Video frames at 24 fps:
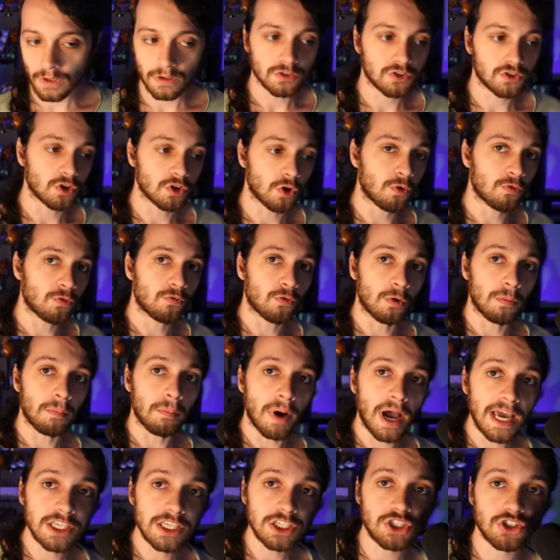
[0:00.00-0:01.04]
So for
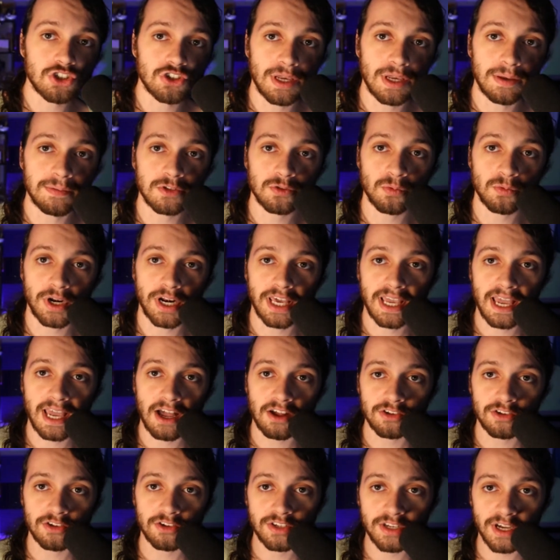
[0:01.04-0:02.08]
my streams, what a
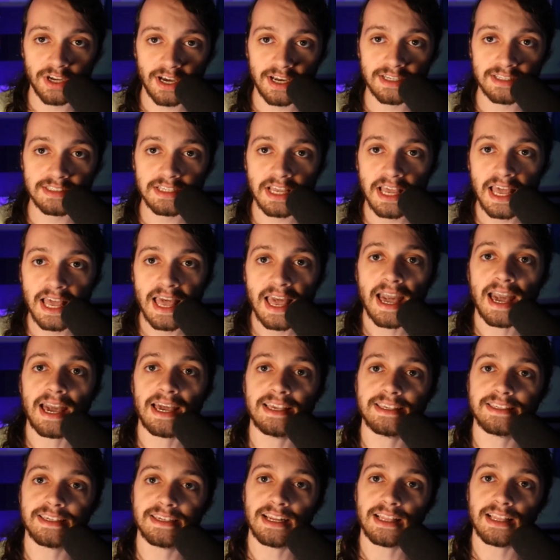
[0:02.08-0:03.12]
counter does
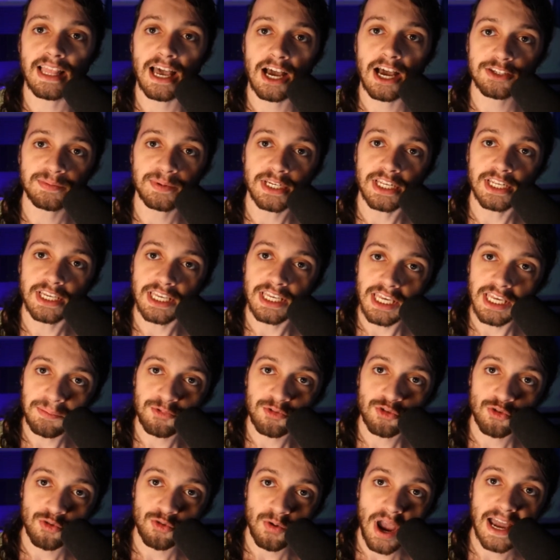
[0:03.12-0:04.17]
is it allows me to keep
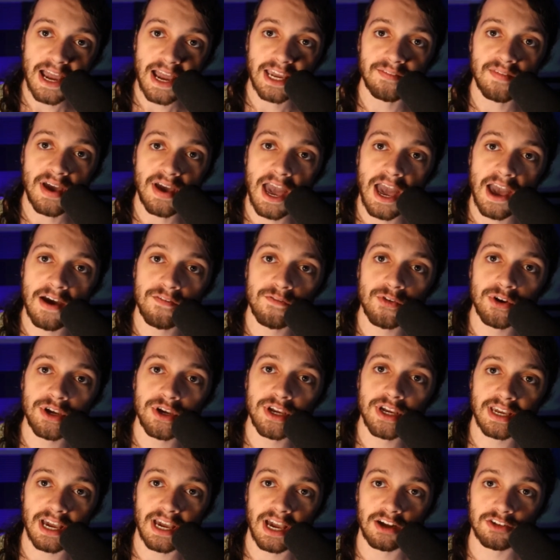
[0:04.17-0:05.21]
track of every
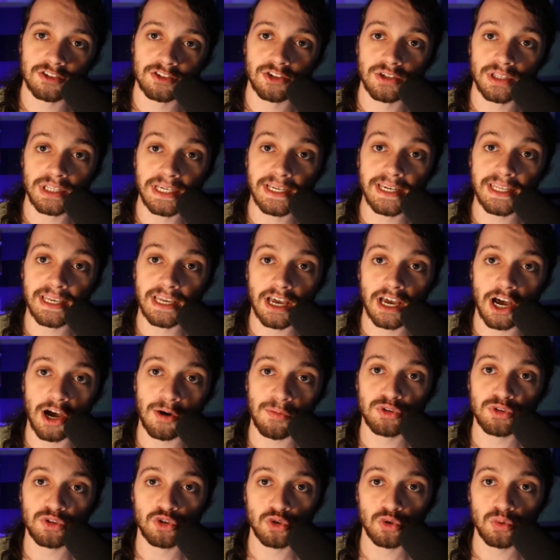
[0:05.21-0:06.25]
encounter leading
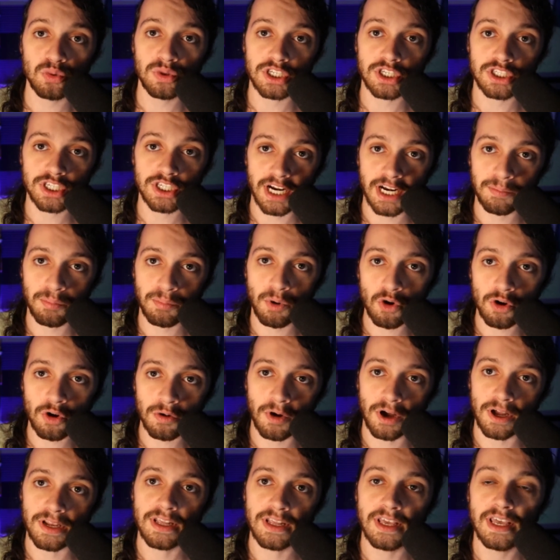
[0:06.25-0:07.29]
up to the shiny
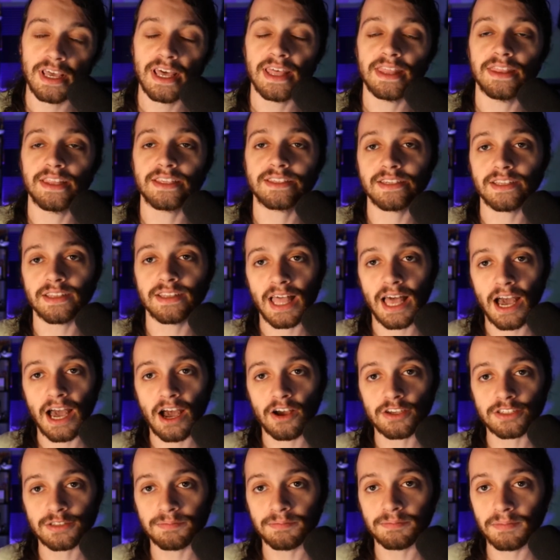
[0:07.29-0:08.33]
Pokemon. This
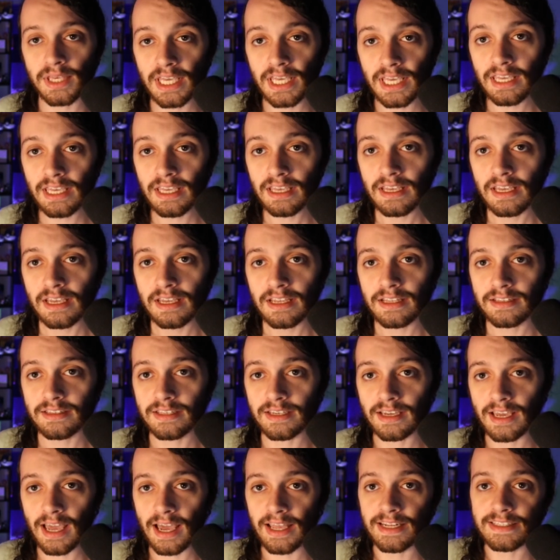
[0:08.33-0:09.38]
allows me to
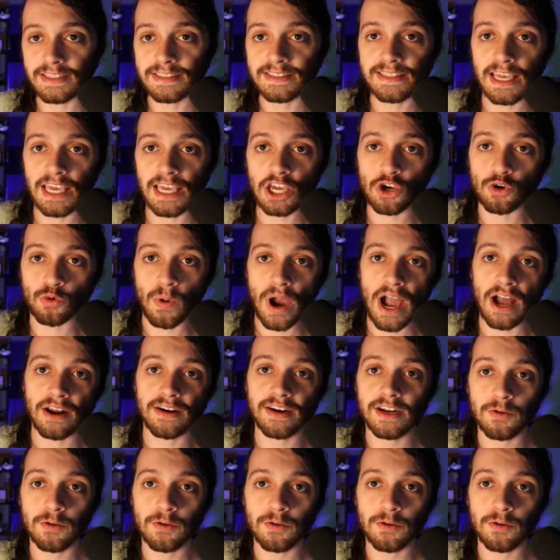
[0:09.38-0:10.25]
kind of stay grounded in